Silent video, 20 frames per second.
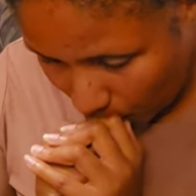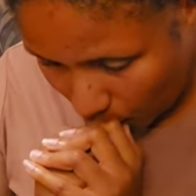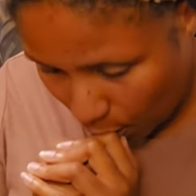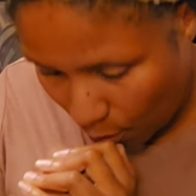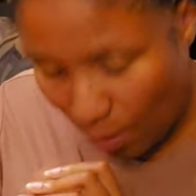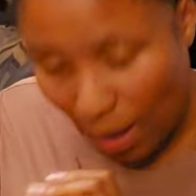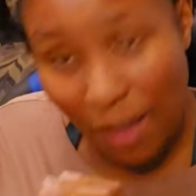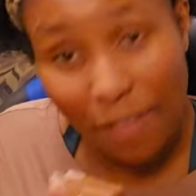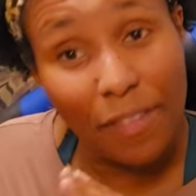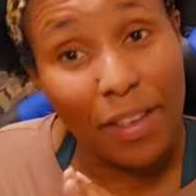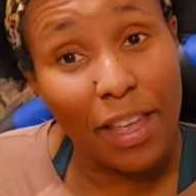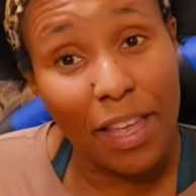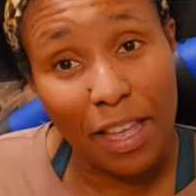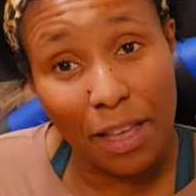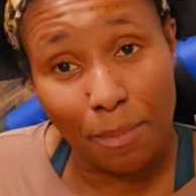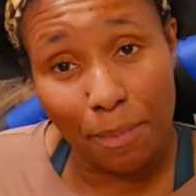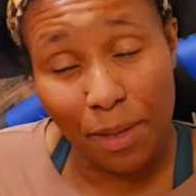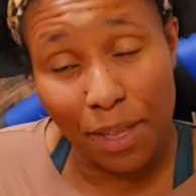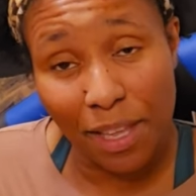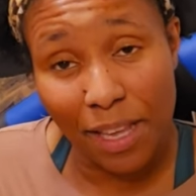you have
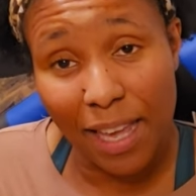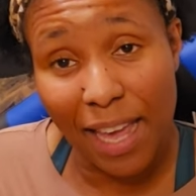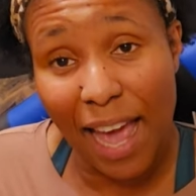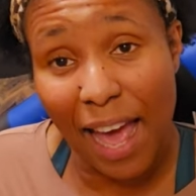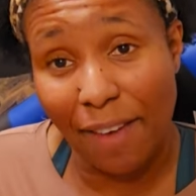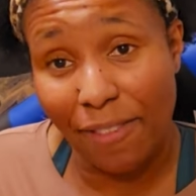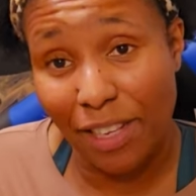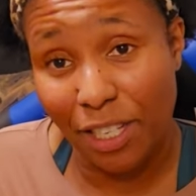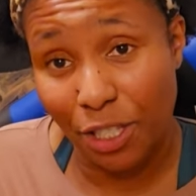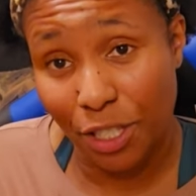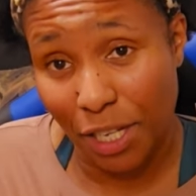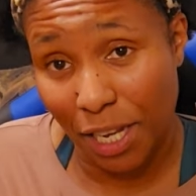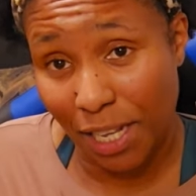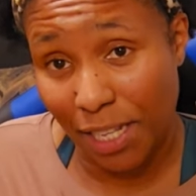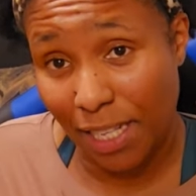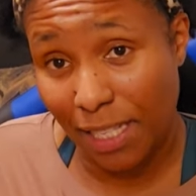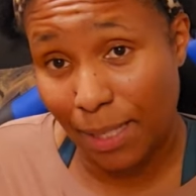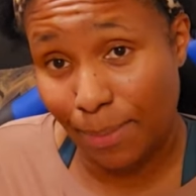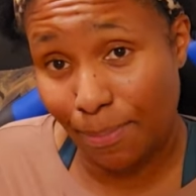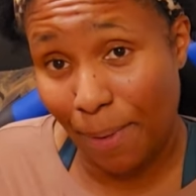Emily having
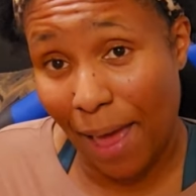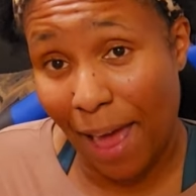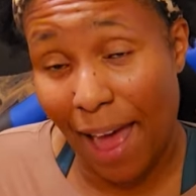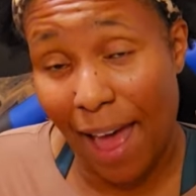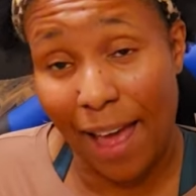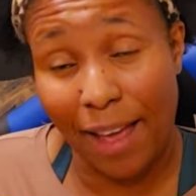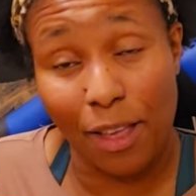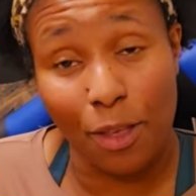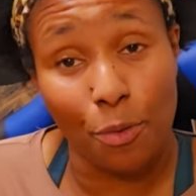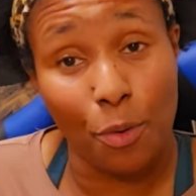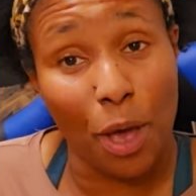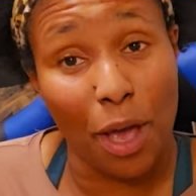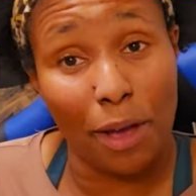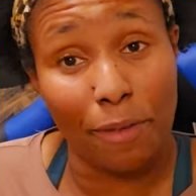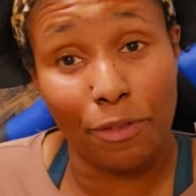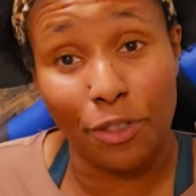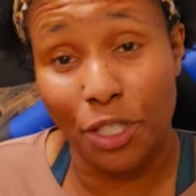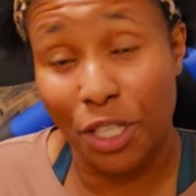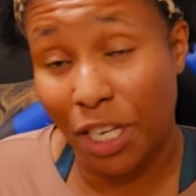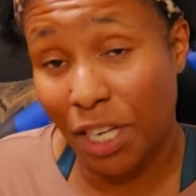Shannon's back. You
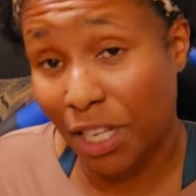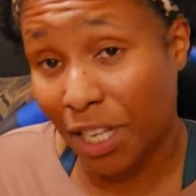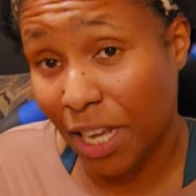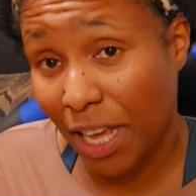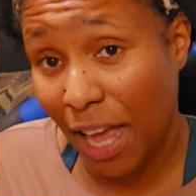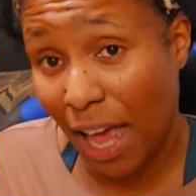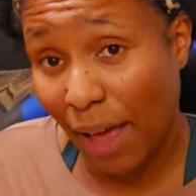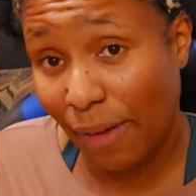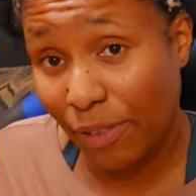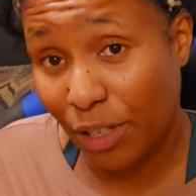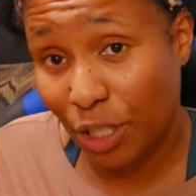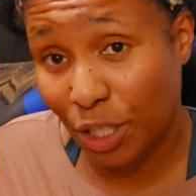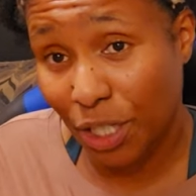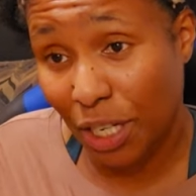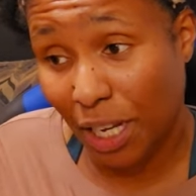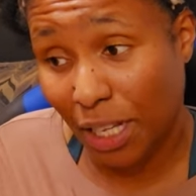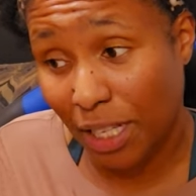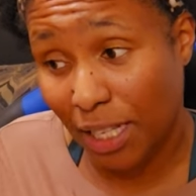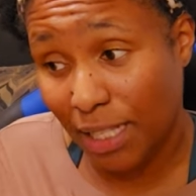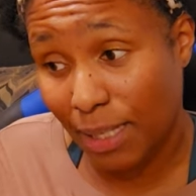have Gina having
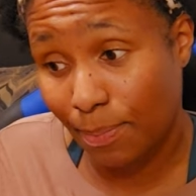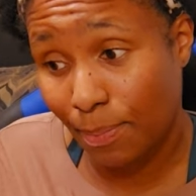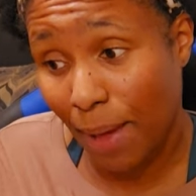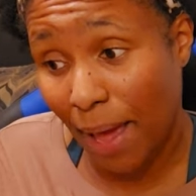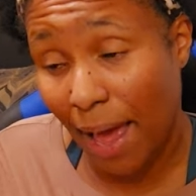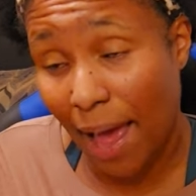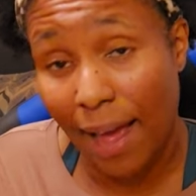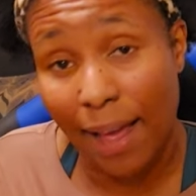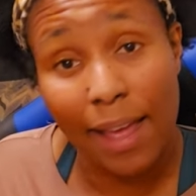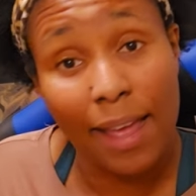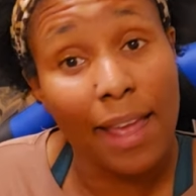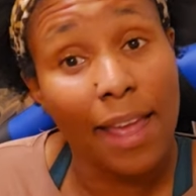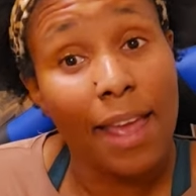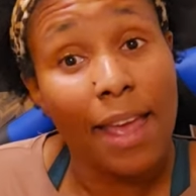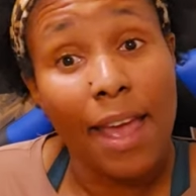Shannon's back.